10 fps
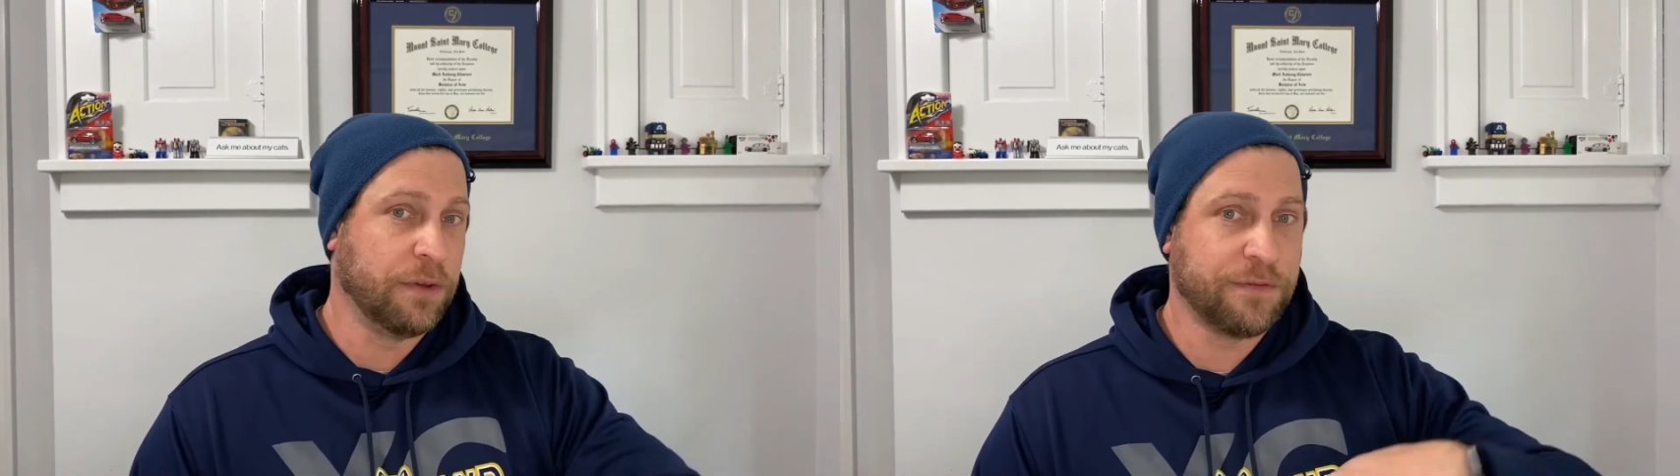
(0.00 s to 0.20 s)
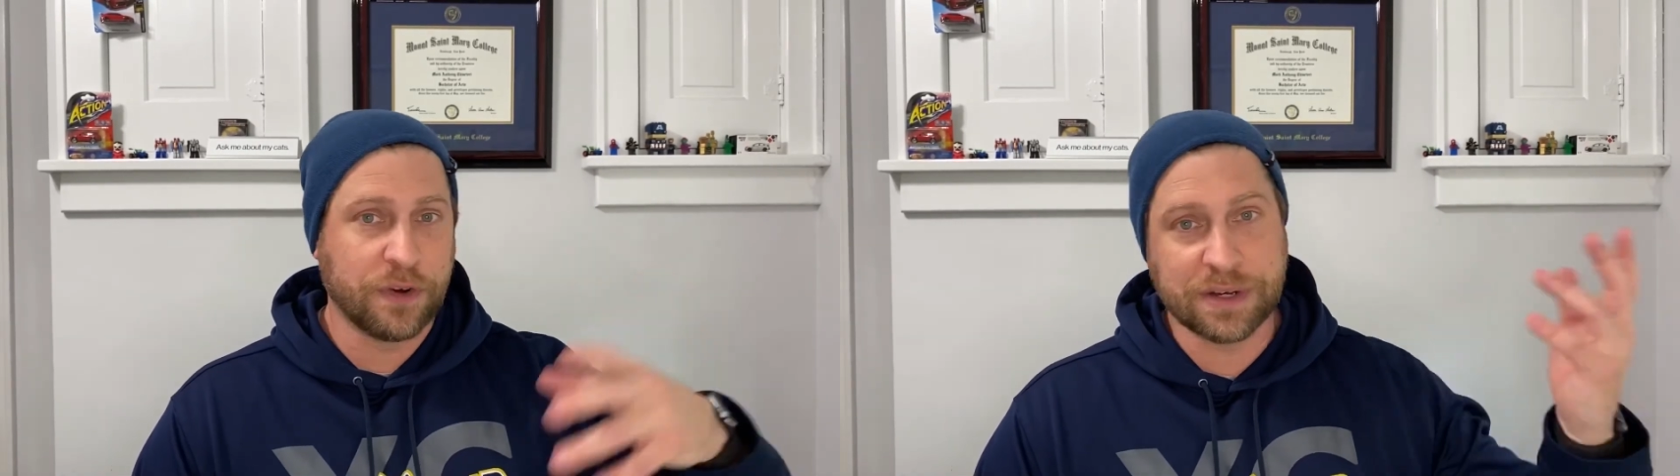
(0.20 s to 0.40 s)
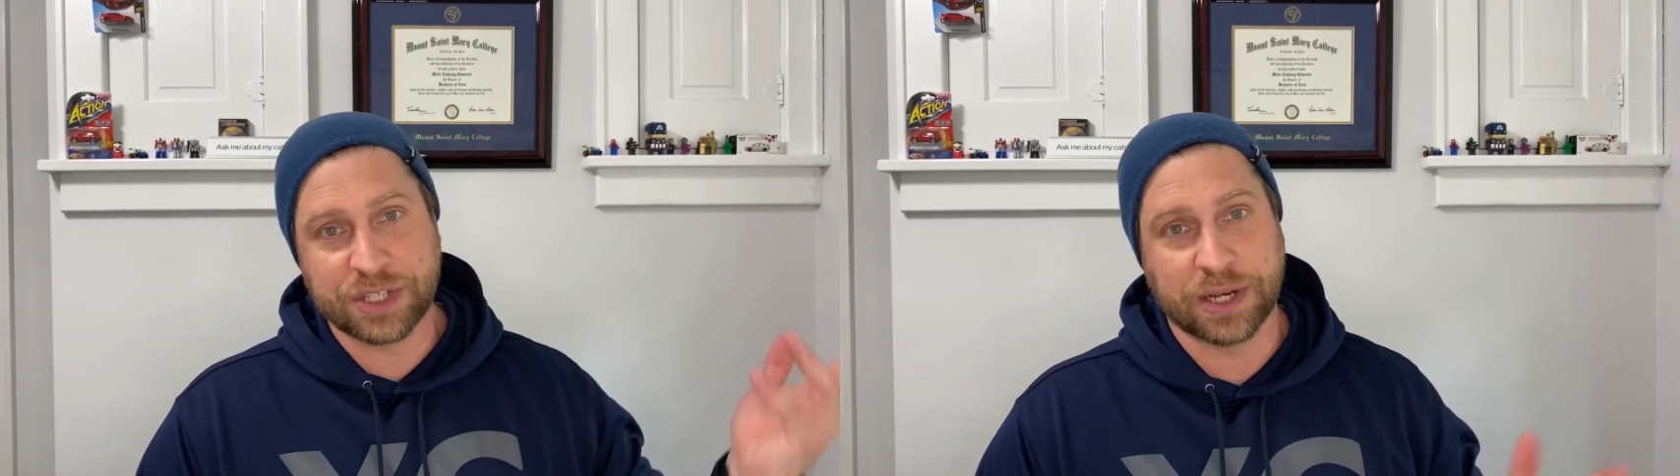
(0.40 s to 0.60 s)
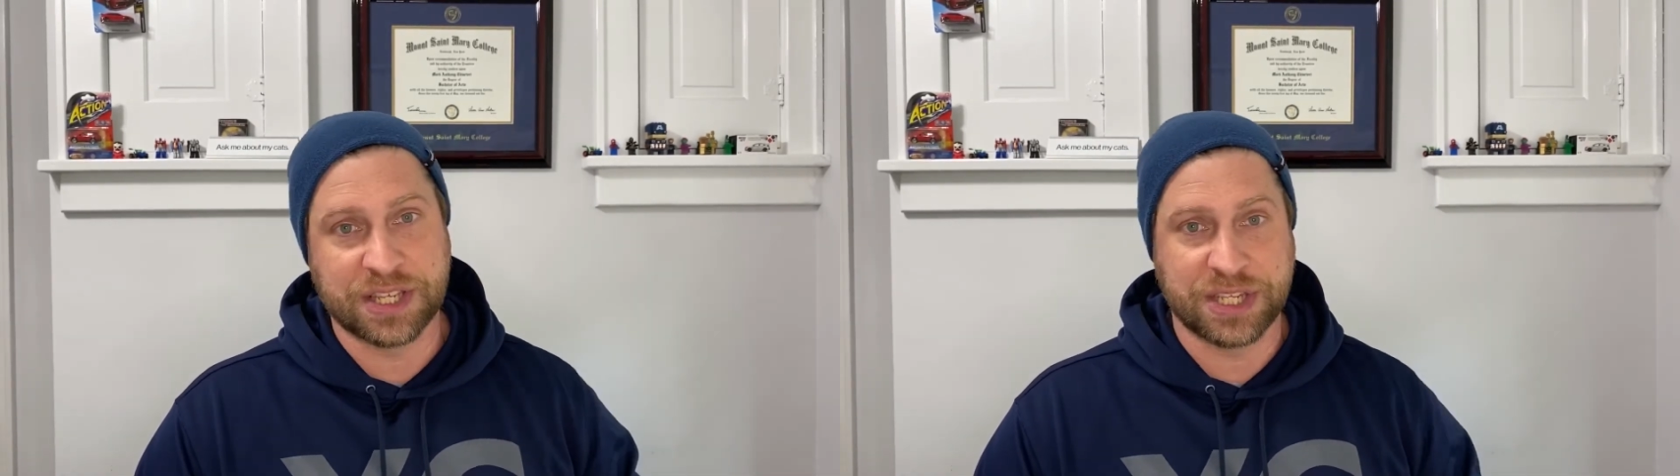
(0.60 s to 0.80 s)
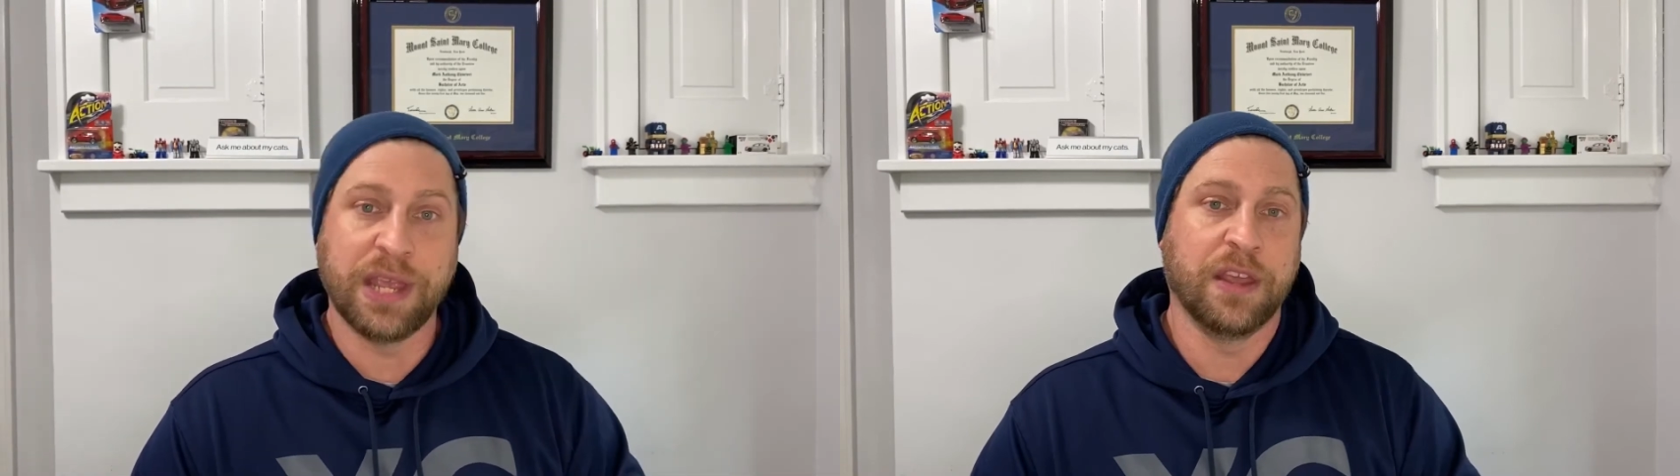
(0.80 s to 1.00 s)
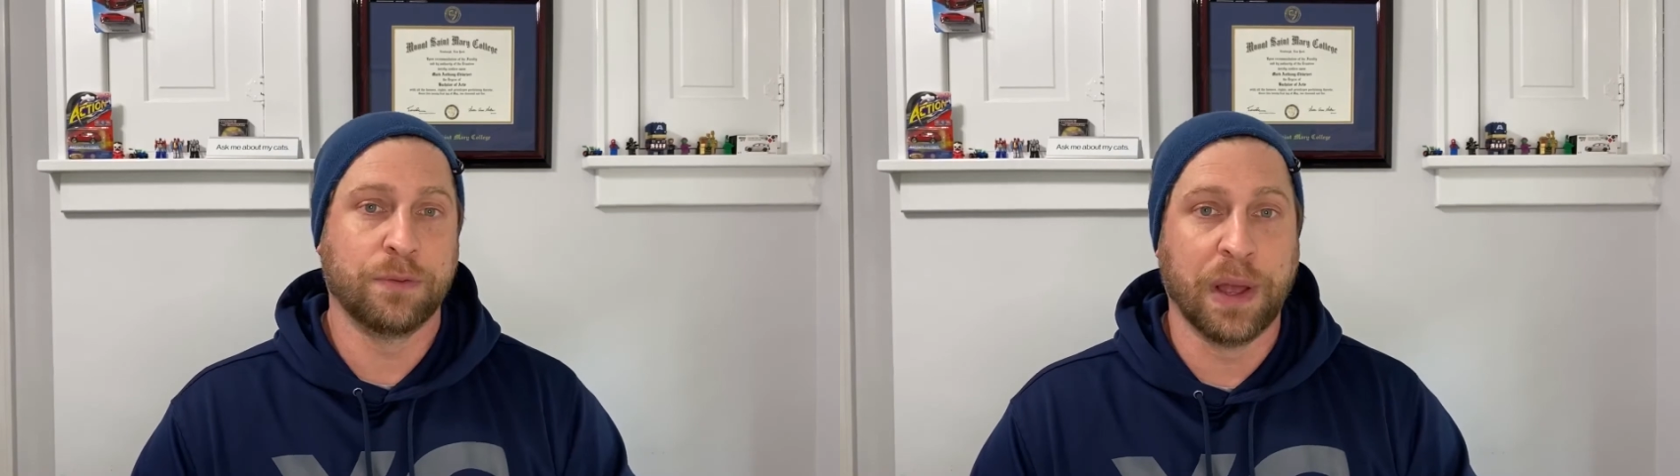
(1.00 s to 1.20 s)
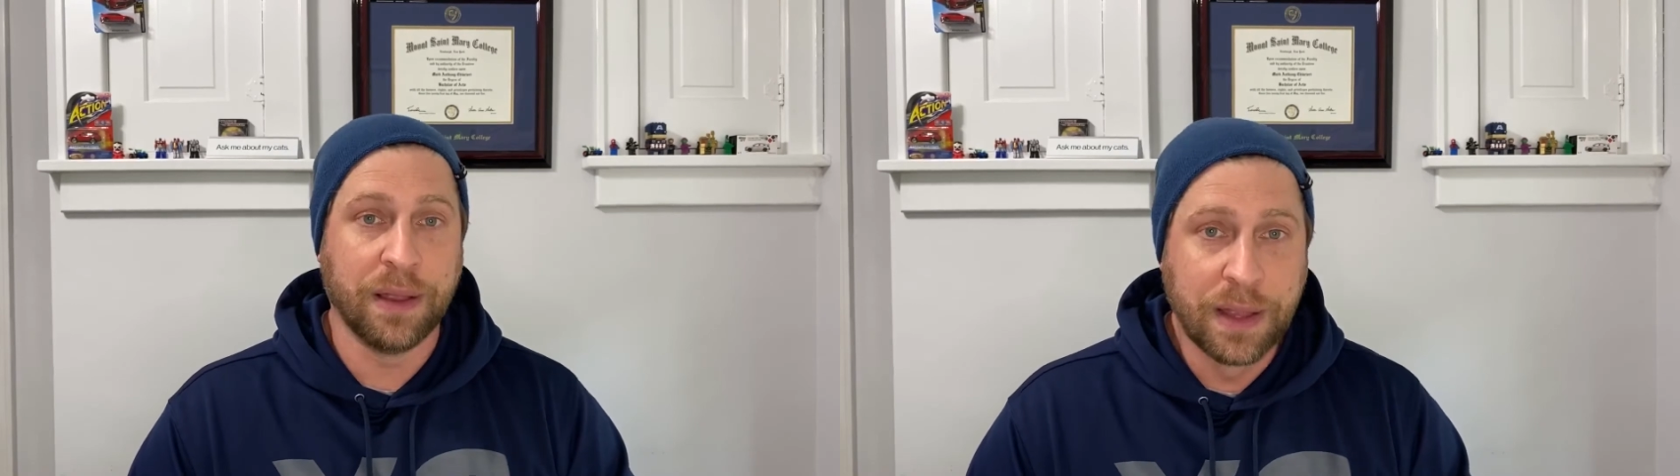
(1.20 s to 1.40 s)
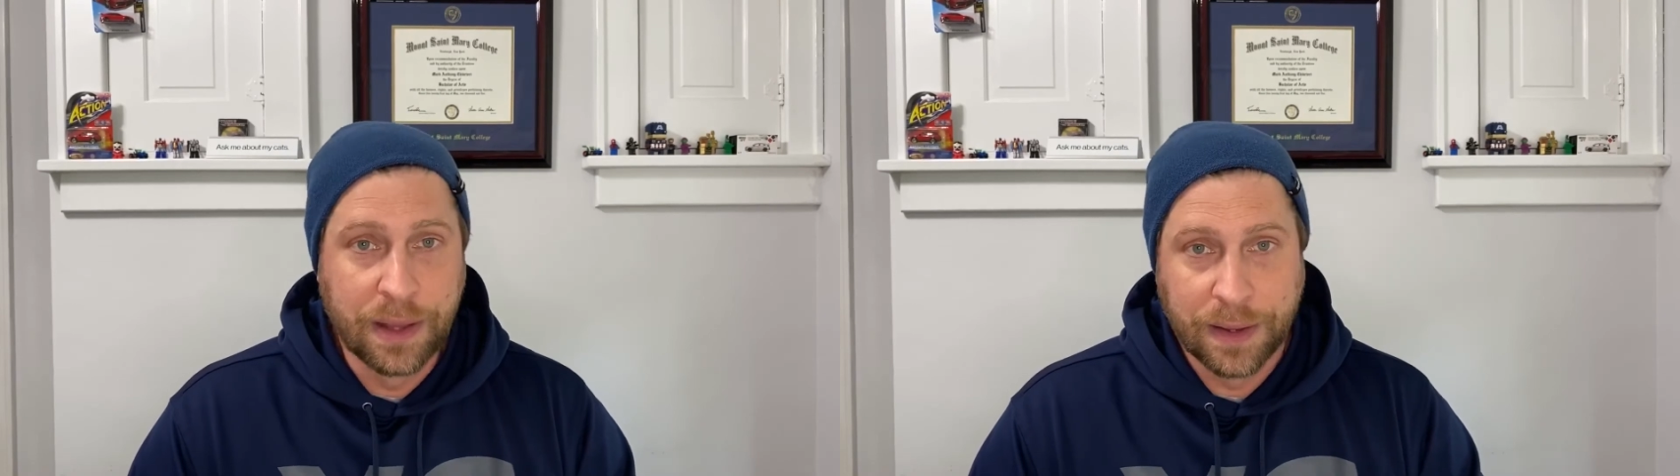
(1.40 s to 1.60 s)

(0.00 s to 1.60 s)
first start to see is, well,